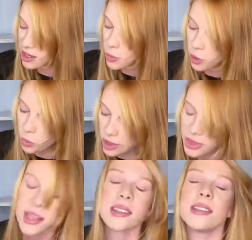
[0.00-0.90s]
number one,
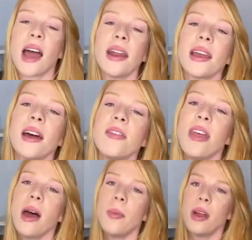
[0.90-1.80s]
the aesthetic of
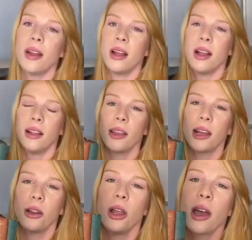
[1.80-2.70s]
them. Like,
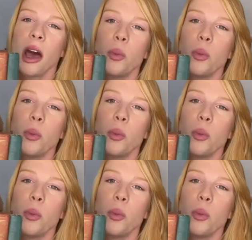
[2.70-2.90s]
look how